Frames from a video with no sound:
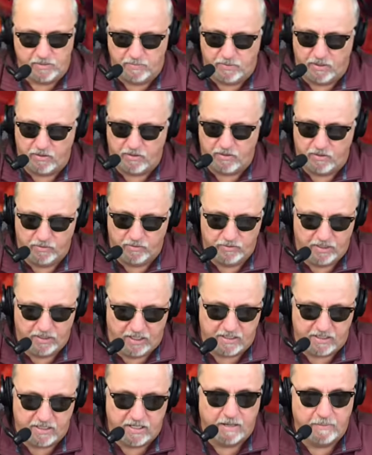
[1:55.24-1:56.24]
paul gold
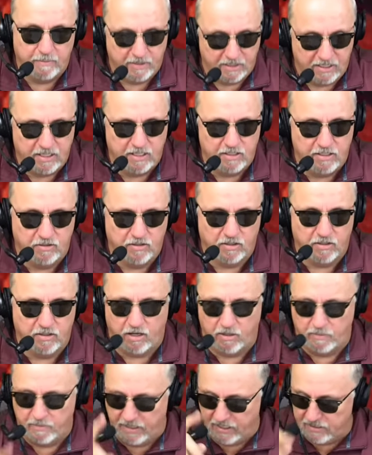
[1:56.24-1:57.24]
dot com. Again, you can
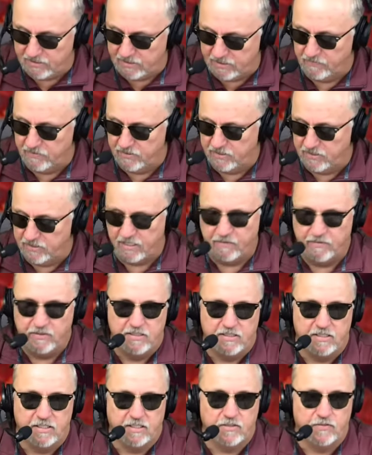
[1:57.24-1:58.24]
call them at eight seven seven,
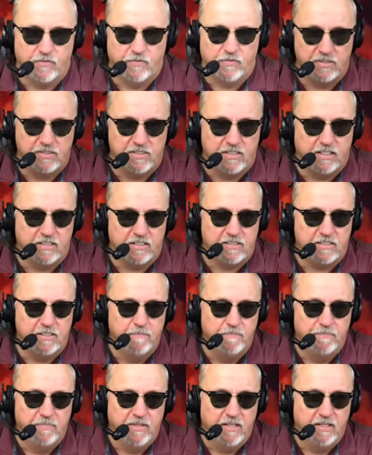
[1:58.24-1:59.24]
six four six,
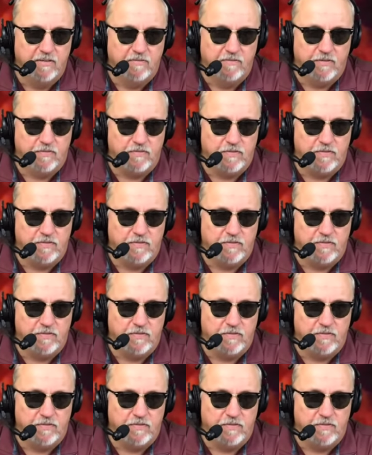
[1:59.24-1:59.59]
five